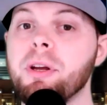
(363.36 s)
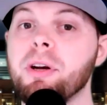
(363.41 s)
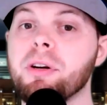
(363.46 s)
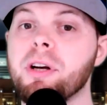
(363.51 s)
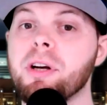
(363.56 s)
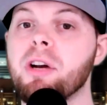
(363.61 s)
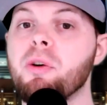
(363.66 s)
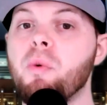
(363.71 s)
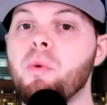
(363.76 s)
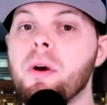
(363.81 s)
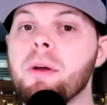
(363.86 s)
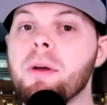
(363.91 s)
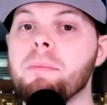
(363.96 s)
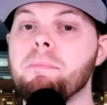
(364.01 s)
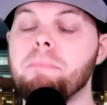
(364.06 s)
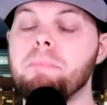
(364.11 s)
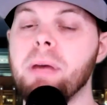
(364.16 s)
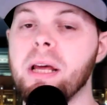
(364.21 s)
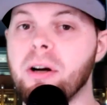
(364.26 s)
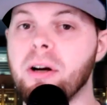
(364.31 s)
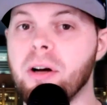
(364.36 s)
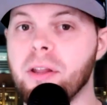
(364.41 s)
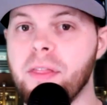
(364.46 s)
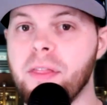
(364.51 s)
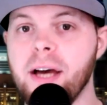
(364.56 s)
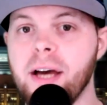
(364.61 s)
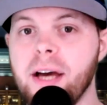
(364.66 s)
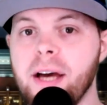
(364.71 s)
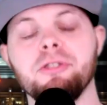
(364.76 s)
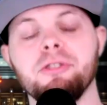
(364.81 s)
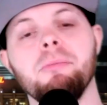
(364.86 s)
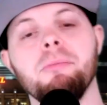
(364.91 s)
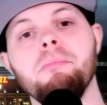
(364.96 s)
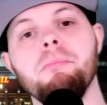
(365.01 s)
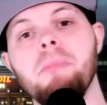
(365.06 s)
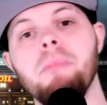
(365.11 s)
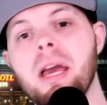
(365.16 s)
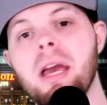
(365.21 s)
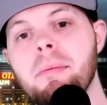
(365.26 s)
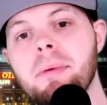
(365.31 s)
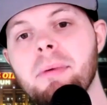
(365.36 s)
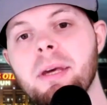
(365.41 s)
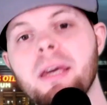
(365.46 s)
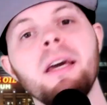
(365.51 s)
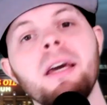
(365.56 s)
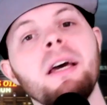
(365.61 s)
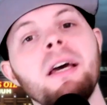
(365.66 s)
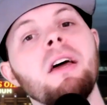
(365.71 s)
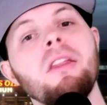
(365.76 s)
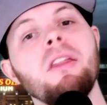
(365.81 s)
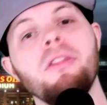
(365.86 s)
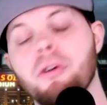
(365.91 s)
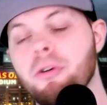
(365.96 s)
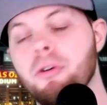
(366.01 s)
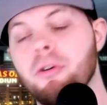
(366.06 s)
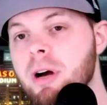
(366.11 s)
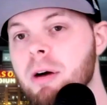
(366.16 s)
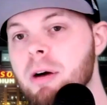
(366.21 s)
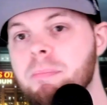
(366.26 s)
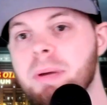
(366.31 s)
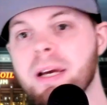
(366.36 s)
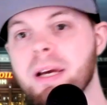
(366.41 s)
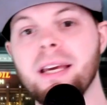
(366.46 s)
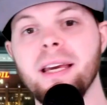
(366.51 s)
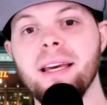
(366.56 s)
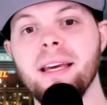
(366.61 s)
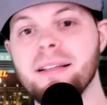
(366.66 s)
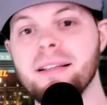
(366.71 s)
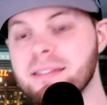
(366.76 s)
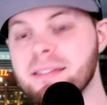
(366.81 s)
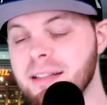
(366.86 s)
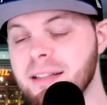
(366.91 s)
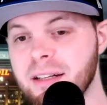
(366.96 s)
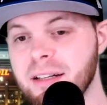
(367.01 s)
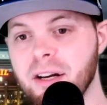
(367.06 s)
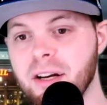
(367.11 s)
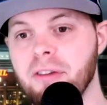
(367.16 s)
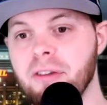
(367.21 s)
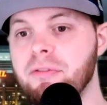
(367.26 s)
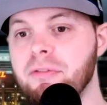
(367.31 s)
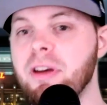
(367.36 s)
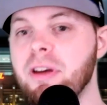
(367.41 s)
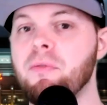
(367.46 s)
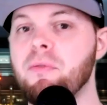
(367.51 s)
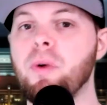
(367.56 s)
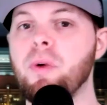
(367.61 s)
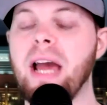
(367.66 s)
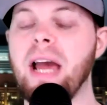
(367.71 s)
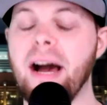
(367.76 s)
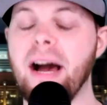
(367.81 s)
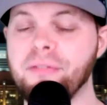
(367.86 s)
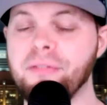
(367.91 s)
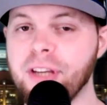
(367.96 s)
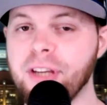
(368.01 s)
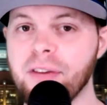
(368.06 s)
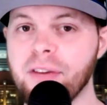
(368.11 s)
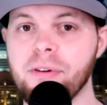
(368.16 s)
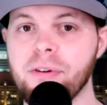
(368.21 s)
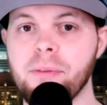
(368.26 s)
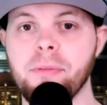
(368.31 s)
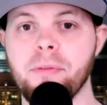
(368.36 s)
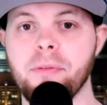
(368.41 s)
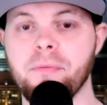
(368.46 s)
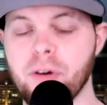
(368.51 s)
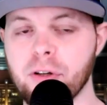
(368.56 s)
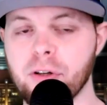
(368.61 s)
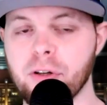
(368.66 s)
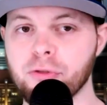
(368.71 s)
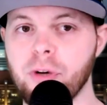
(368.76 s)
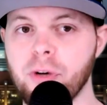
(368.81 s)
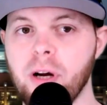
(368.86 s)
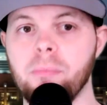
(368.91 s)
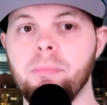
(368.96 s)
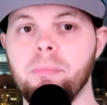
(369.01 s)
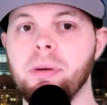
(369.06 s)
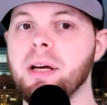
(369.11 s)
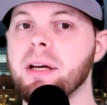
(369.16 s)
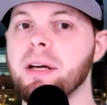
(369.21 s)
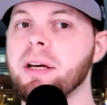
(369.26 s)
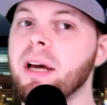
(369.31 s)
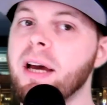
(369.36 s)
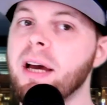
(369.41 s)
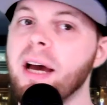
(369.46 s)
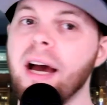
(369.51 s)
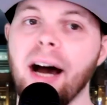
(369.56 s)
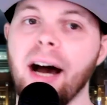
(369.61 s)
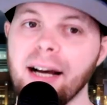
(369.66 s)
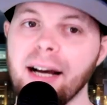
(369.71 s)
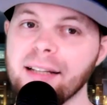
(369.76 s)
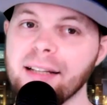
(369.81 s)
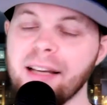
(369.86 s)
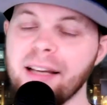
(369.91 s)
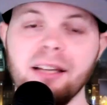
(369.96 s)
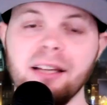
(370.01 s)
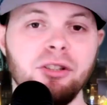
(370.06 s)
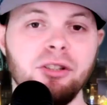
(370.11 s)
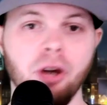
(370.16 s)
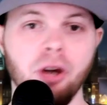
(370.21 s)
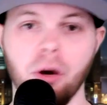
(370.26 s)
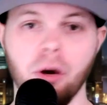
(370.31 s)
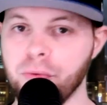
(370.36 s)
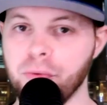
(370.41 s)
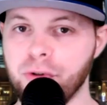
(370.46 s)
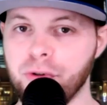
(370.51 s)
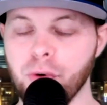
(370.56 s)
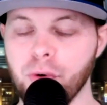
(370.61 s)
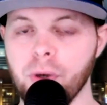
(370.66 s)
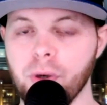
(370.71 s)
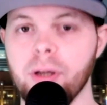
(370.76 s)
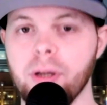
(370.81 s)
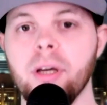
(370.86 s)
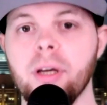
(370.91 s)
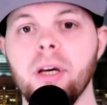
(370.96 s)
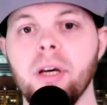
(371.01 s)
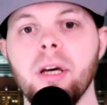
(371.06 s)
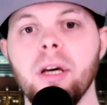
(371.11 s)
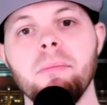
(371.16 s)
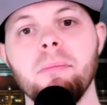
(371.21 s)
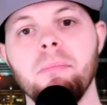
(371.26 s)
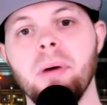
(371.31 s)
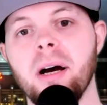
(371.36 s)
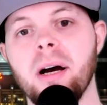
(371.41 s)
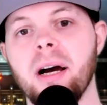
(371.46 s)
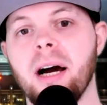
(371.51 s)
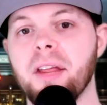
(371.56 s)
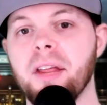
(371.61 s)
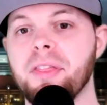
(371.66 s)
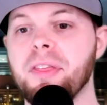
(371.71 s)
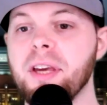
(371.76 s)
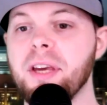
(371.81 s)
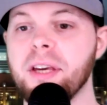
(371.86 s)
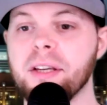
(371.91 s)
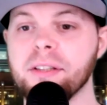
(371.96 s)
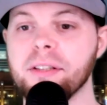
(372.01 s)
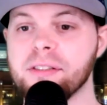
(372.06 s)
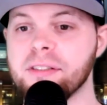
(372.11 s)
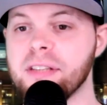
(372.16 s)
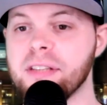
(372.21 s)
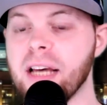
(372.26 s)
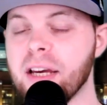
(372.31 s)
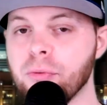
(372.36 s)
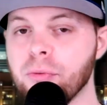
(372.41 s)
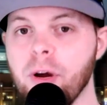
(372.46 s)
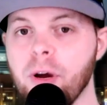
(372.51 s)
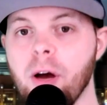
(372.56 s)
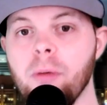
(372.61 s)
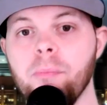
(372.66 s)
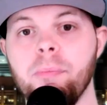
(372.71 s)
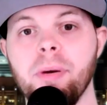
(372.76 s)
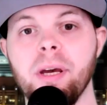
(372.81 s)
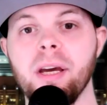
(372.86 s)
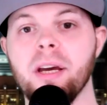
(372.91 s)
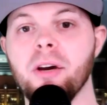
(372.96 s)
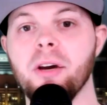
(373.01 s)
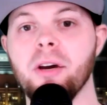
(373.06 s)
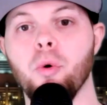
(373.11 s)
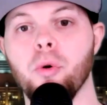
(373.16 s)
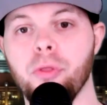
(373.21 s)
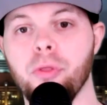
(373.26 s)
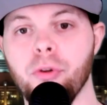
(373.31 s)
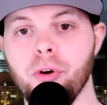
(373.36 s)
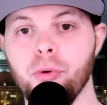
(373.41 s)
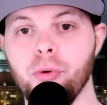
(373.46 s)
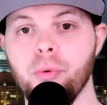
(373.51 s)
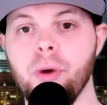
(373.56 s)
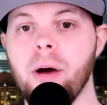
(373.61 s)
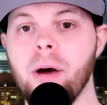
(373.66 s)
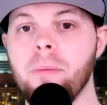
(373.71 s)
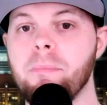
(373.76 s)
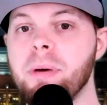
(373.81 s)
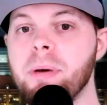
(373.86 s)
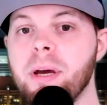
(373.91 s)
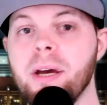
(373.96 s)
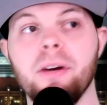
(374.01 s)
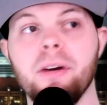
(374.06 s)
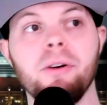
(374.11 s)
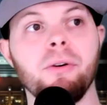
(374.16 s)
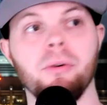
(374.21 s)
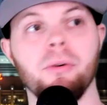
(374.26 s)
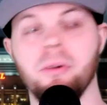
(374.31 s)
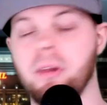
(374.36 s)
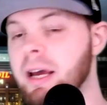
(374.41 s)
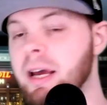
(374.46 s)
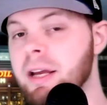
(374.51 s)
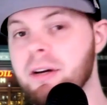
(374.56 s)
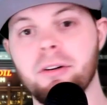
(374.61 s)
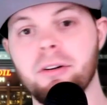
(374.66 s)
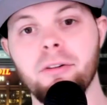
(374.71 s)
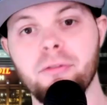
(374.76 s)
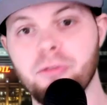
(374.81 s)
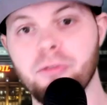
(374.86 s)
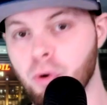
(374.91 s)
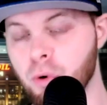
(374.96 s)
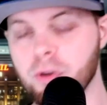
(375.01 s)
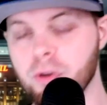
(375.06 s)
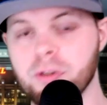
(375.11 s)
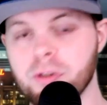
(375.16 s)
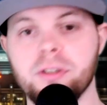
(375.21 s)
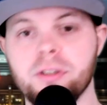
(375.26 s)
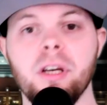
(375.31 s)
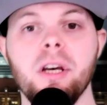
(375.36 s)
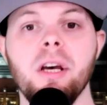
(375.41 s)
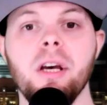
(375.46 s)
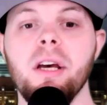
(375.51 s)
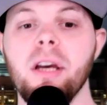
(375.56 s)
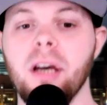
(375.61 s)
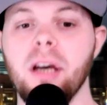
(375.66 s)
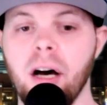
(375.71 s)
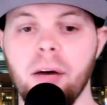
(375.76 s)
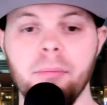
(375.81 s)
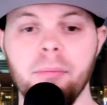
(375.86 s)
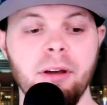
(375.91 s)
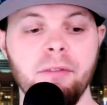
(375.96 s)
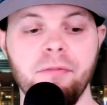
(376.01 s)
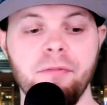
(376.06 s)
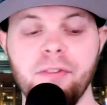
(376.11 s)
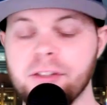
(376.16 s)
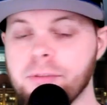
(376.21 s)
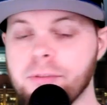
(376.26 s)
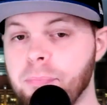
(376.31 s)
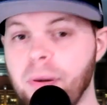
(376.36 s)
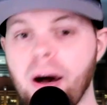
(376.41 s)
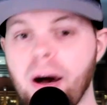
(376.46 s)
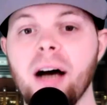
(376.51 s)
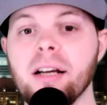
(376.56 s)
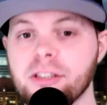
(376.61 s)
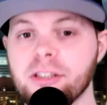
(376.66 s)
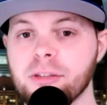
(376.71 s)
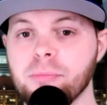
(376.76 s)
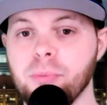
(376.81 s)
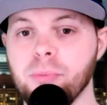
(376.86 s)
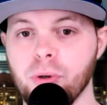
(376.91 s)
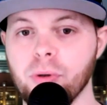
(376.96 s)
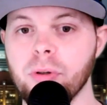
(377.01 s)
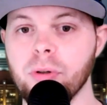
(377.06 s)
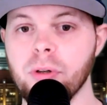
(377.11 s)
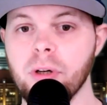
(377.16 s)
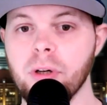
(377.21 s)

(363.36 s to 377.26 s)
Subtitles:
are going to want to bid on that. So maybe third round pick isn't enough. If we have to give up the first round pick, I say don't do it. But I think second round pick or third round pick later, of course, if it's possible